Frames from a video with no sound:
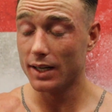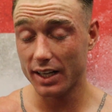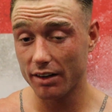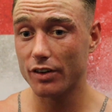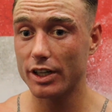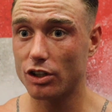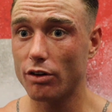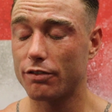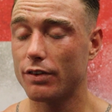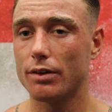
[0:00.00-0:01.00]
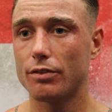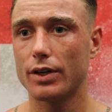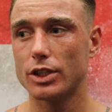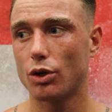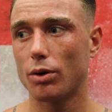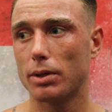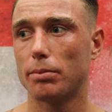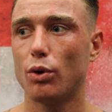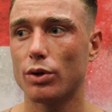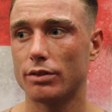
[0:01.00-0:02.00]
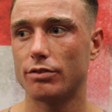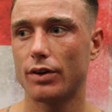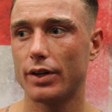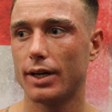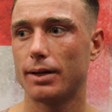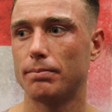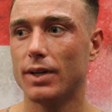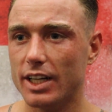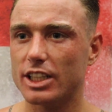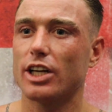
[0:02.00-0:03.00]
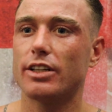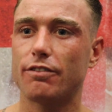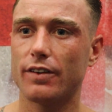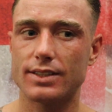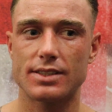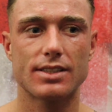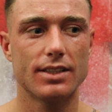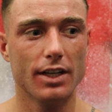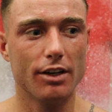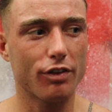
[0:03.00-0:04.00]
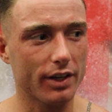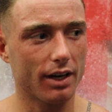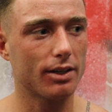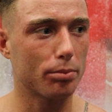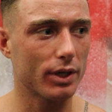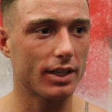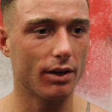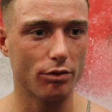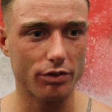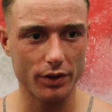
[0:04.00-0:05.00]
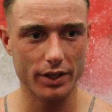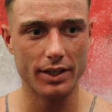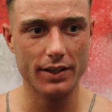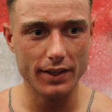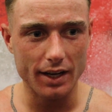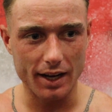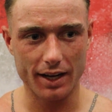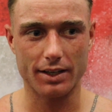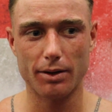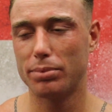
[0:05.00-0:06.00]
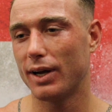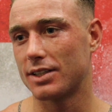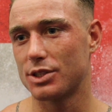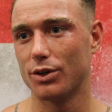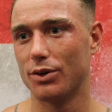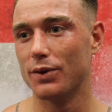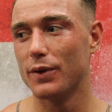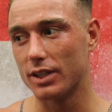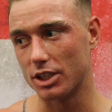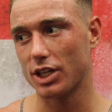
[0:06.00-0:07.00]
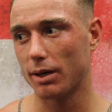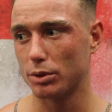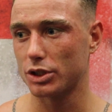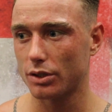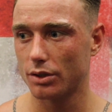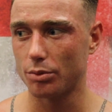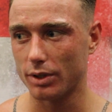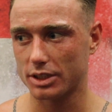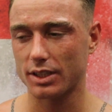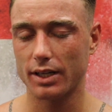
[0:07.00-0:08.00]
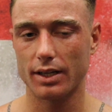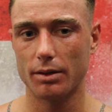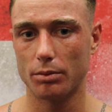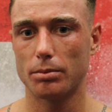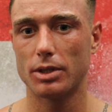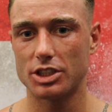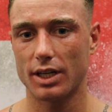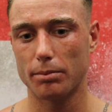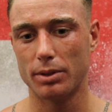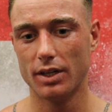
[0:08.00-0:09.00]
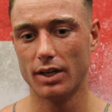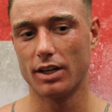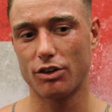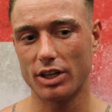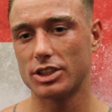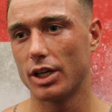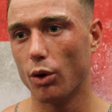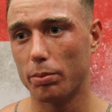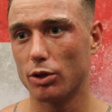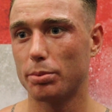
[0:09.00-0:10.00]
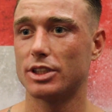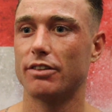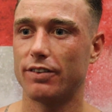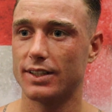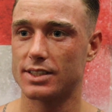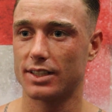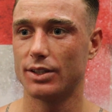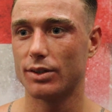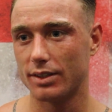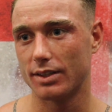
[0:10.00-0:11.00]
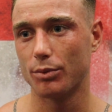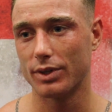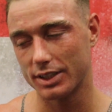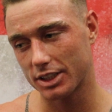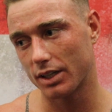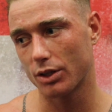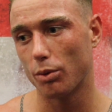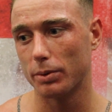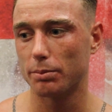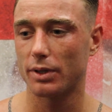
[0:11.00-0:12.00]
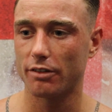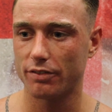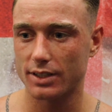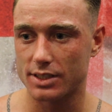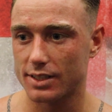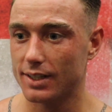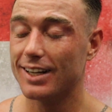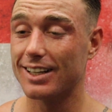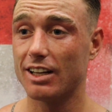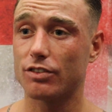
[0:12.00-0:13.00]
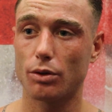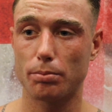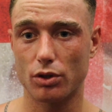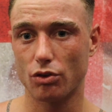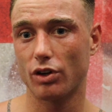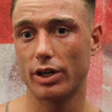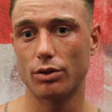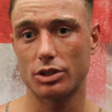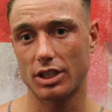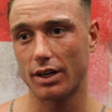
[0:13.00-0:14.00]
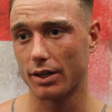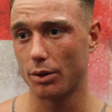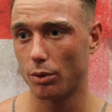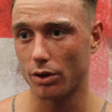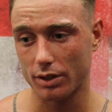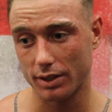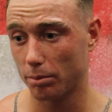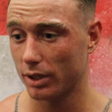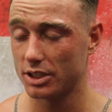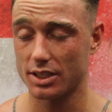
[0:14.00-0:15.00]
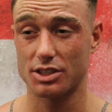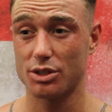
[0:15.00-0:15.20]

Yeah, very tough, very very durable opponent, very um, tight defence, very hard to break down, very uh, compact. So the jab was good. When I started hitting him, the jab gradually opened up his defence, and when I started opening up the defence, the left uppercut right hook started to work, and the body shot.